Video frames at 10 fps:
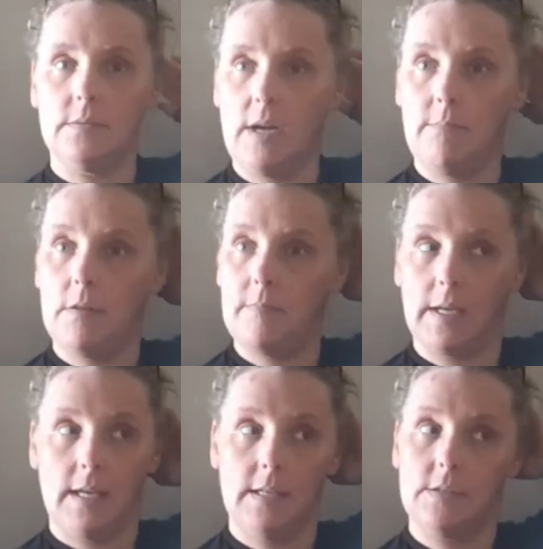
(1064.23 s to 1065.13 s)
A couple of my
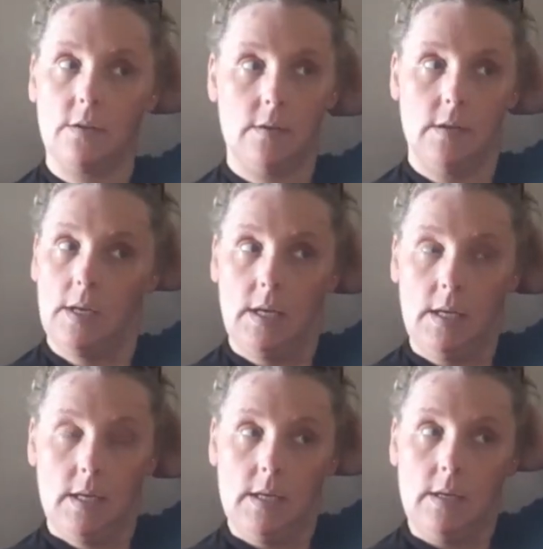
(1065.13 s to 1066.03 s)
kids are
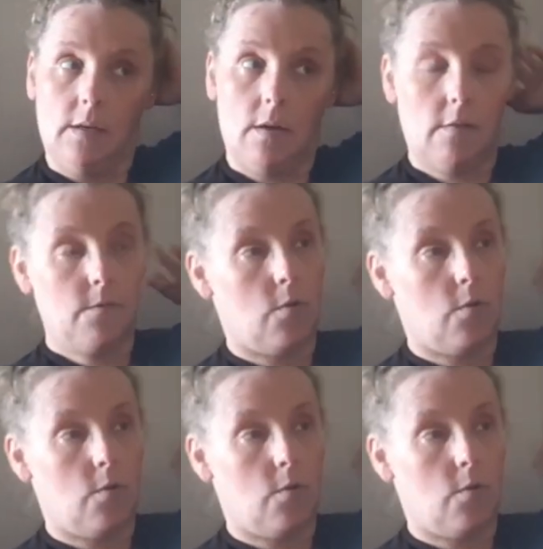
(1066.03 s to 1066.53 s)
gone